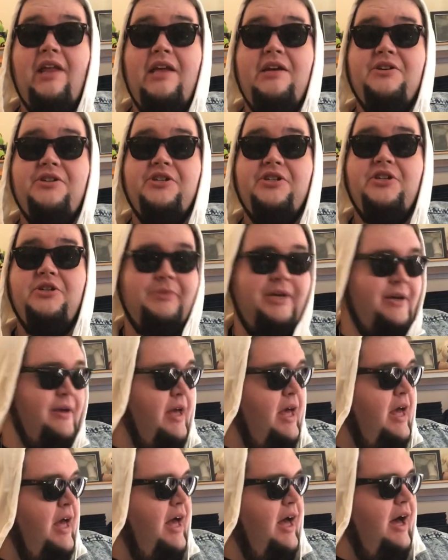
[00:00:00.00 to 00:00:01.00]
excuse me,
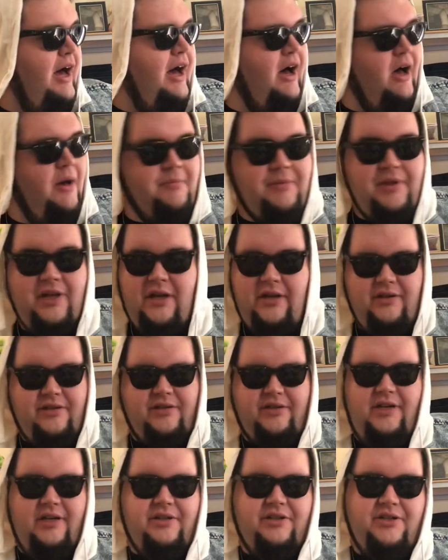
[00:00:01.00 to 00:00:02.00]

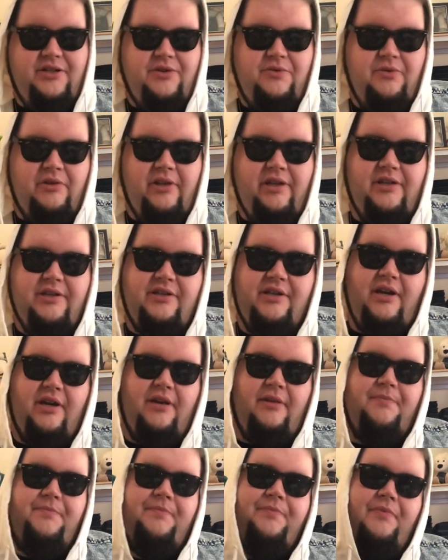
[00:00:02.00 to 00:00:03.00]
it's just really
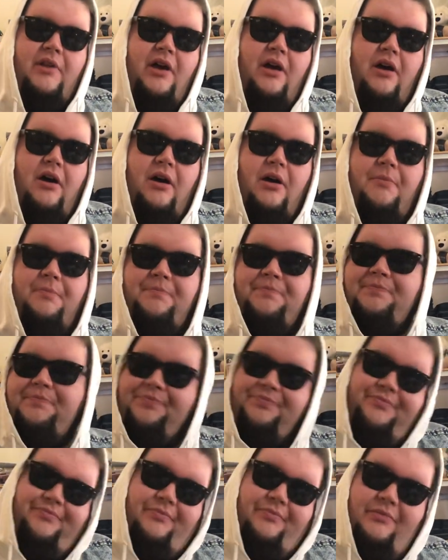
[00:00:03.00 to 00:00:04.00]
insane.
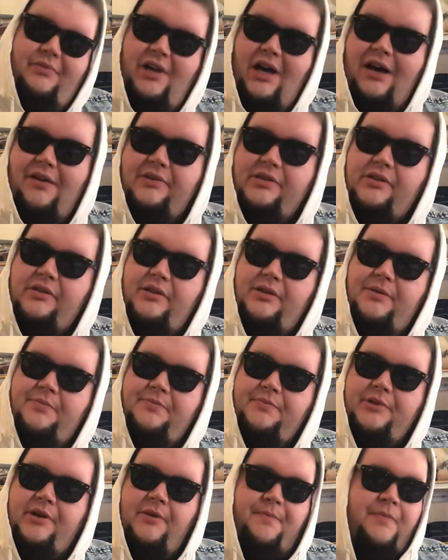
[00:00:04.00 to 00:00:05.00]
Obviously,
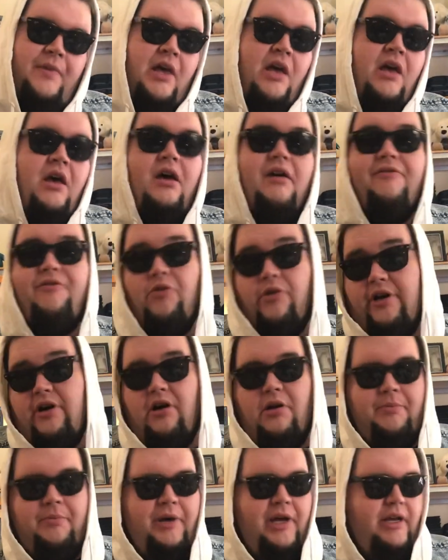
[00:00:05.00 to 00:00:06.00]
so 40
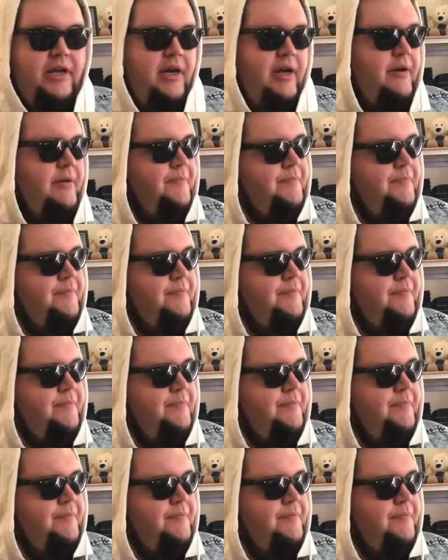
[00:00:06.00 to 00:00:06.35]
card main deck.